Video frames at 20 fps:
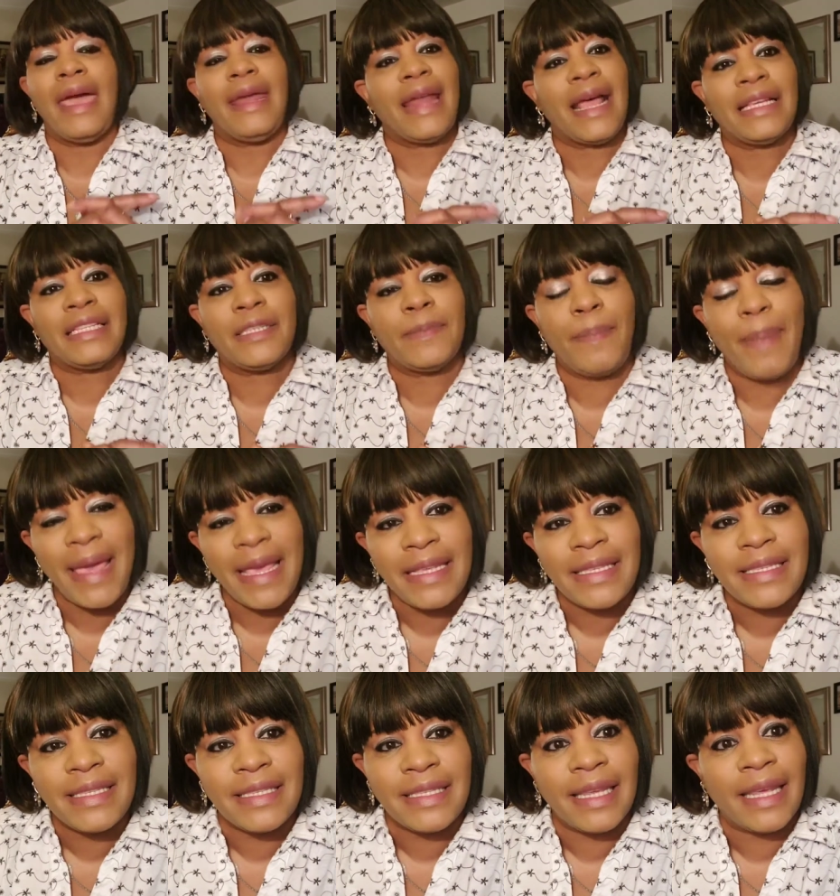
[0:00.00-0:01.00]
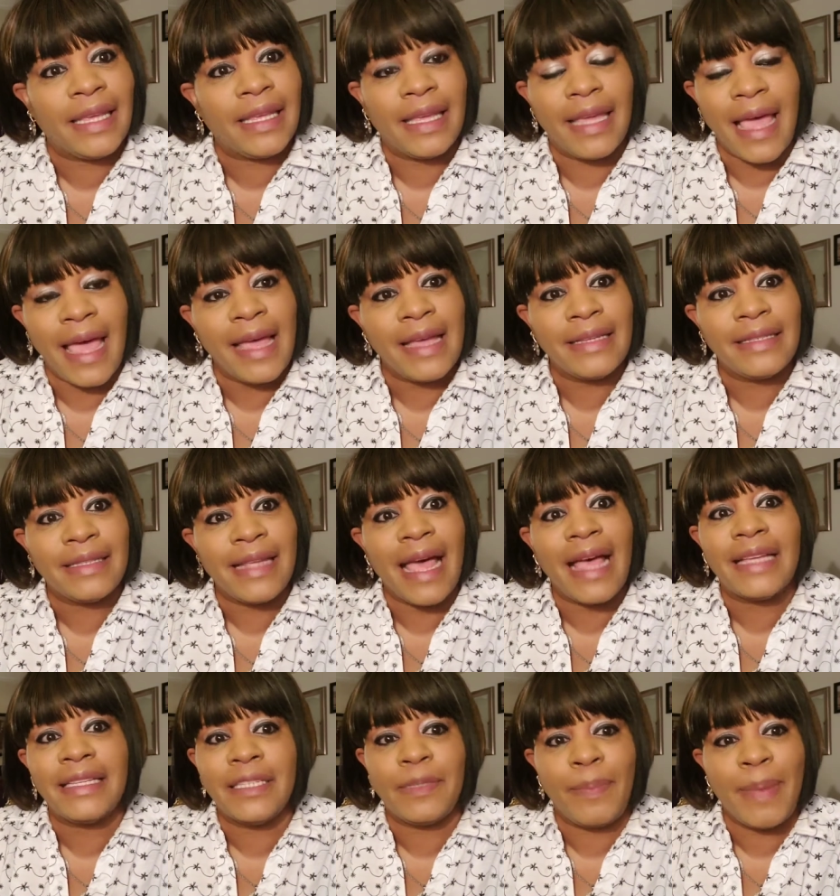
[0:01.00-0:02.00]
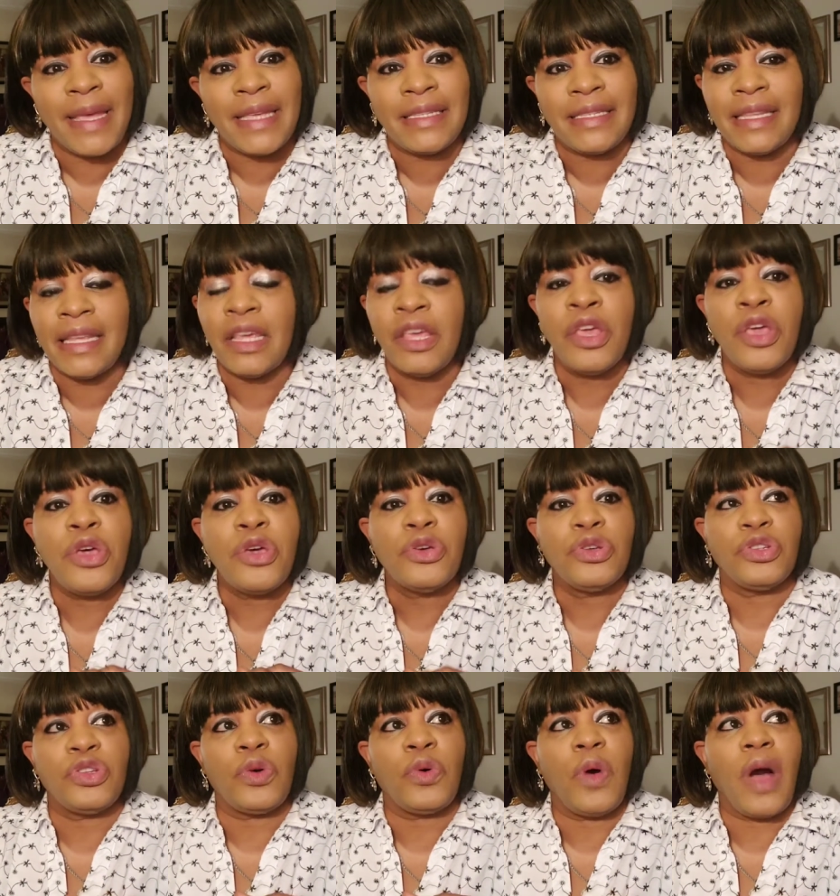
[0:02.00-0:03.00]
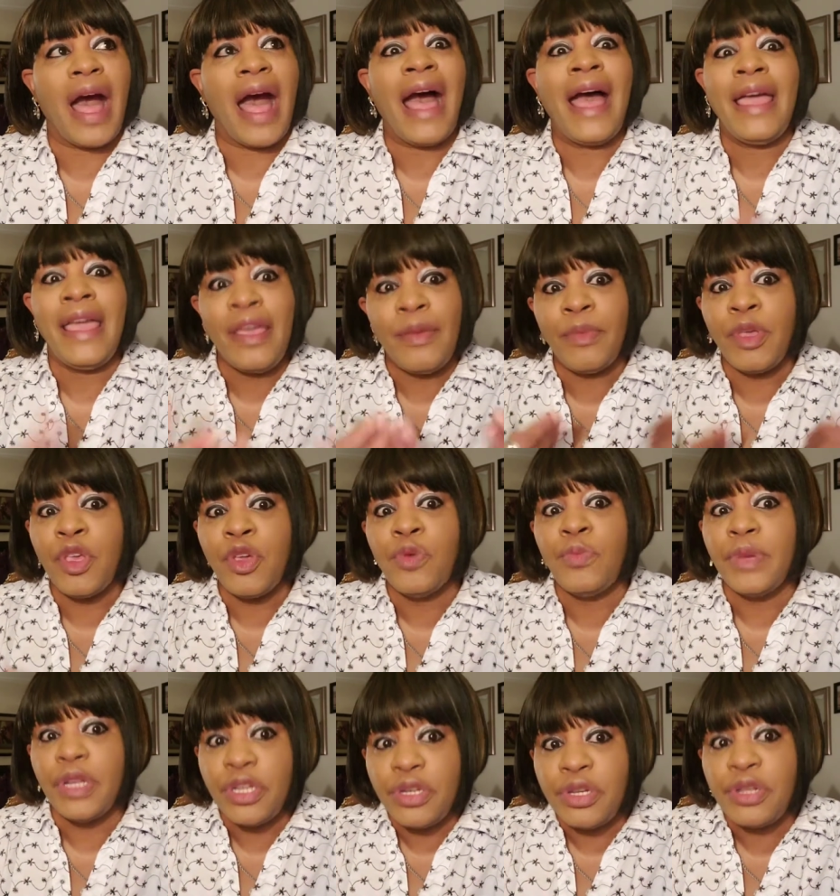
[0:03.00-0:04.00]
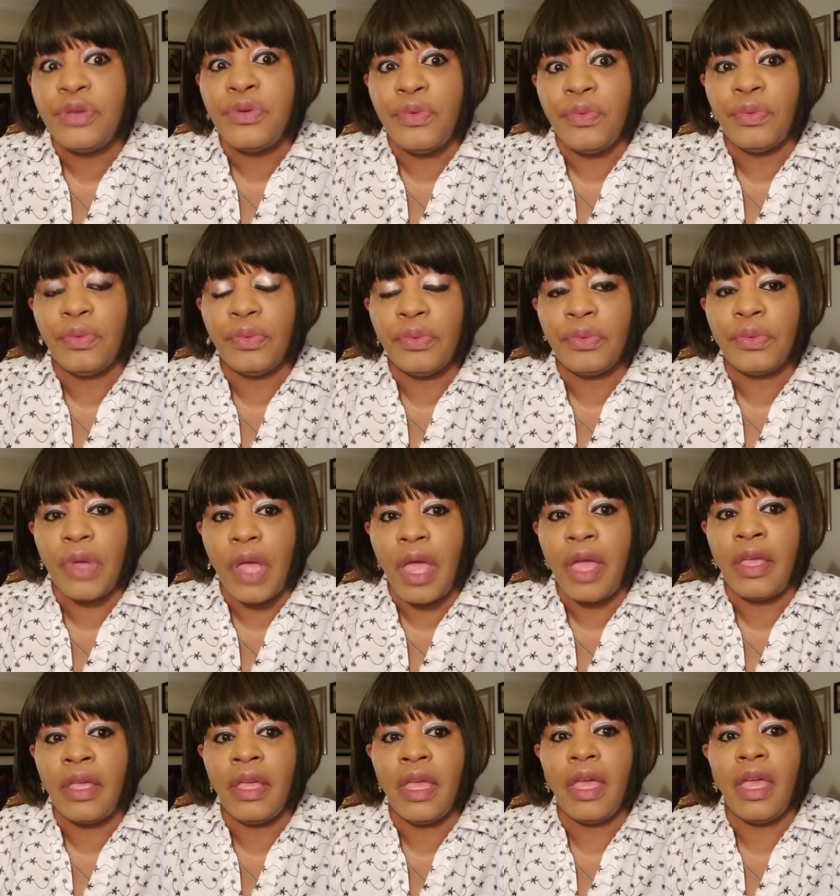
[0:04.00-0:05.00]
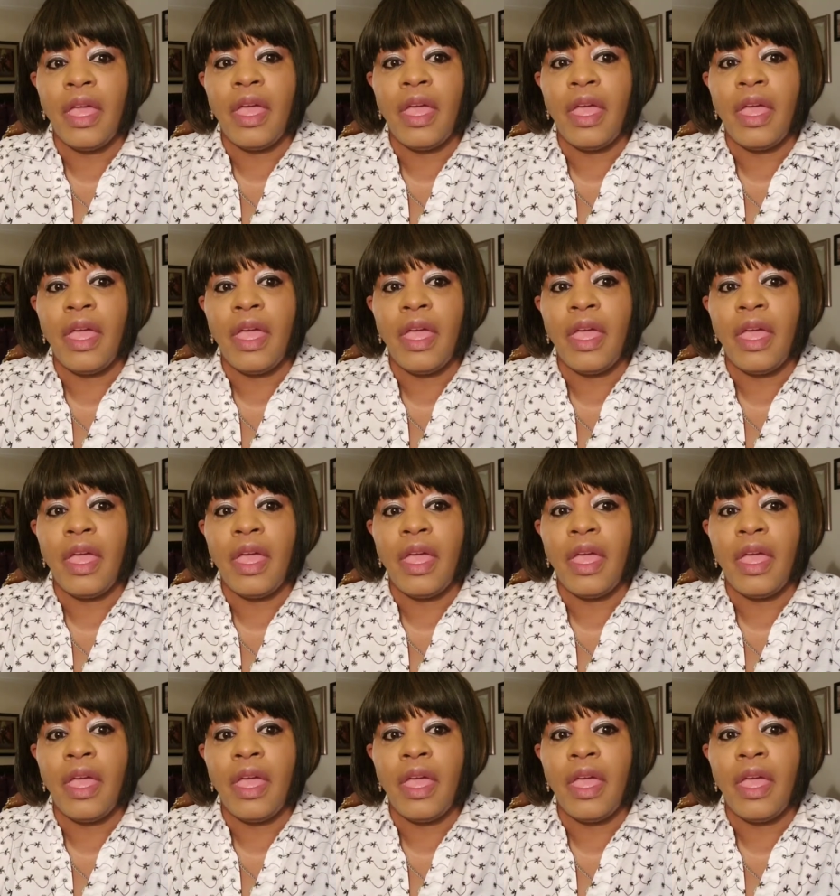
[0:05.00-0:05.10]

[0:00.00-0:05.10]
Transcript: And I spaced it, guys. I spaced it. So I am human too. Okay.